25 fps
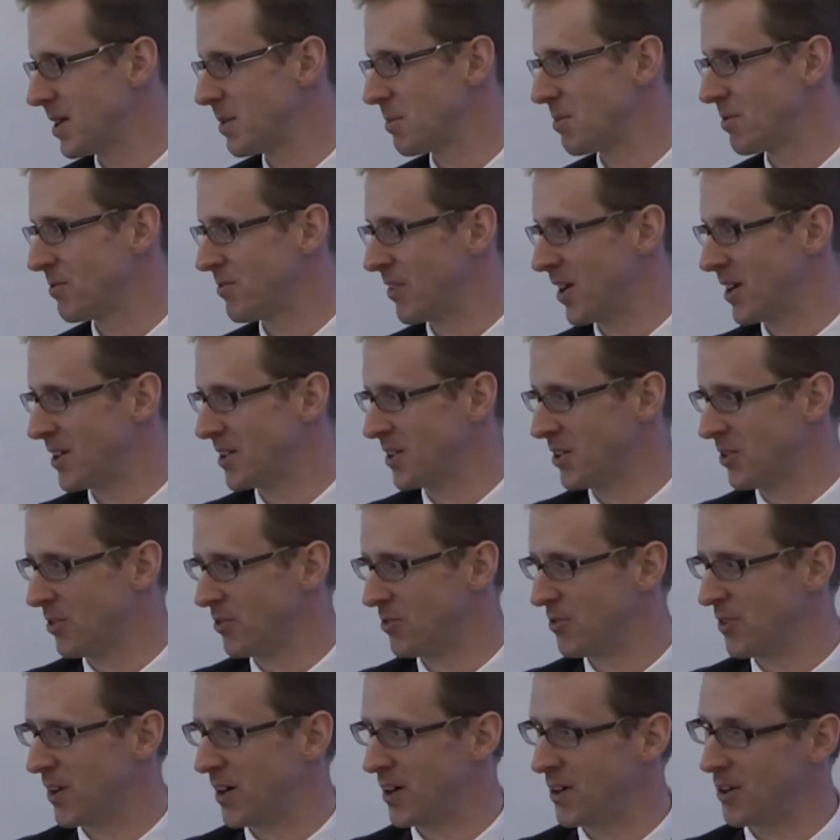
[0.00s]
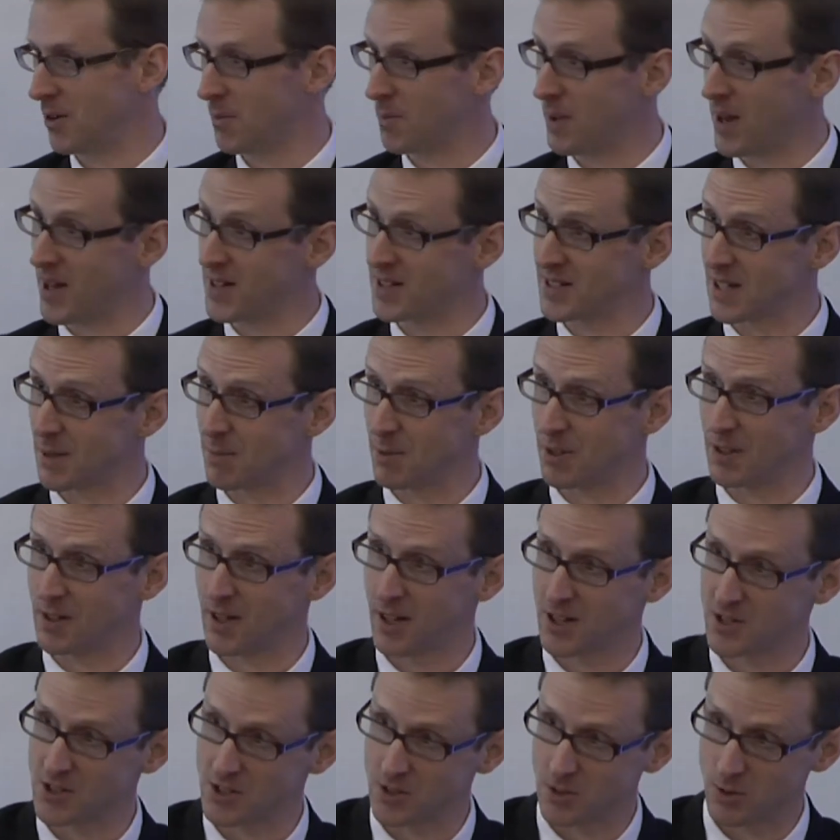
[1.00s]
providing you file your patent
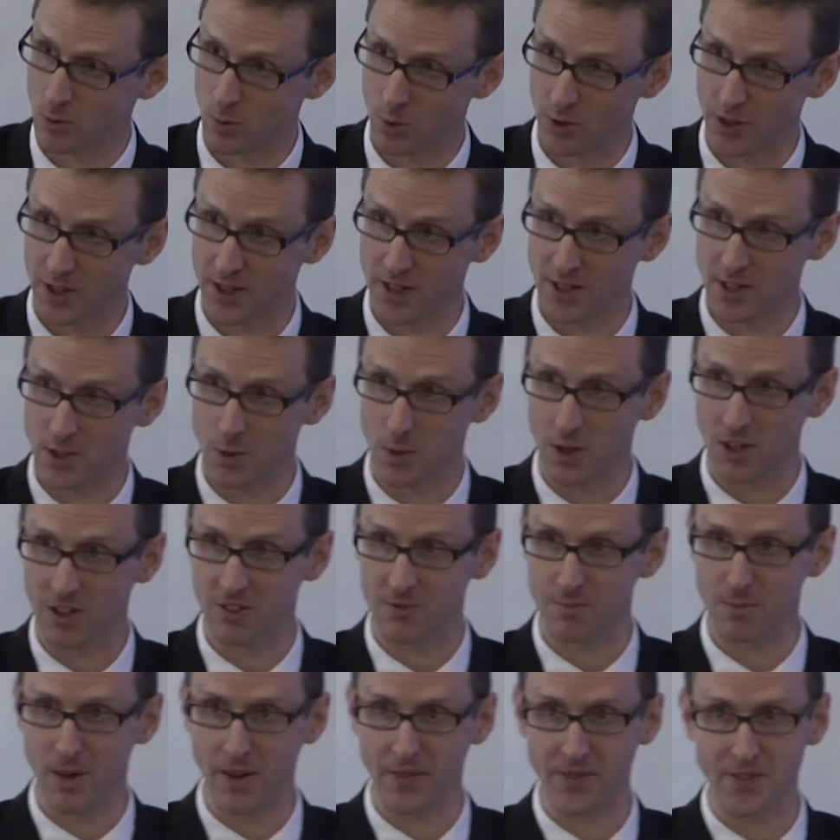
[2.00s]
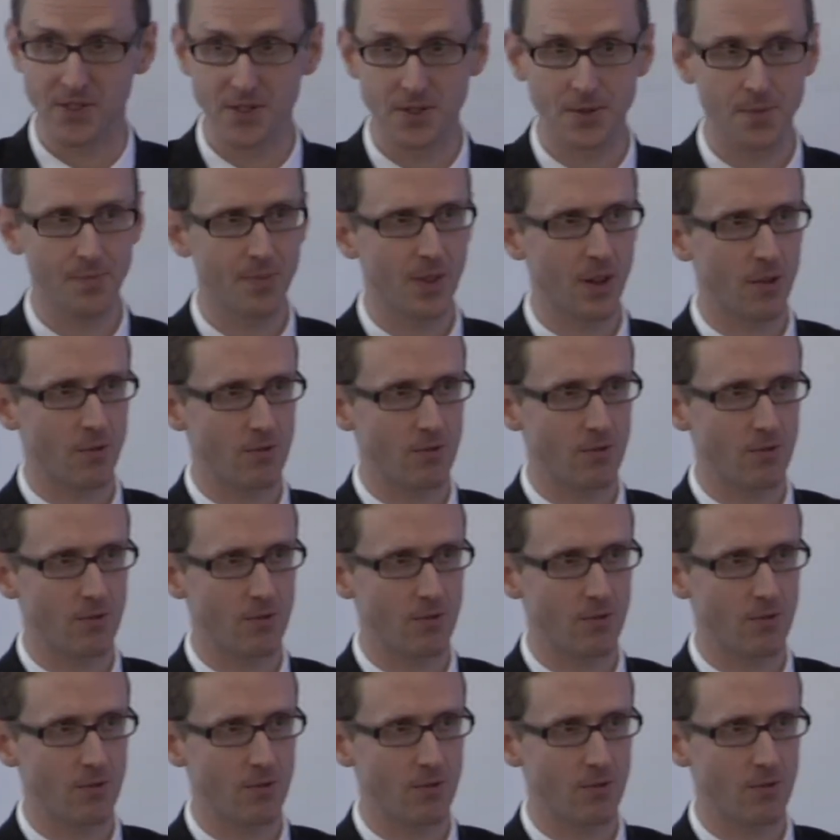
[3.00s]
application within 12 months.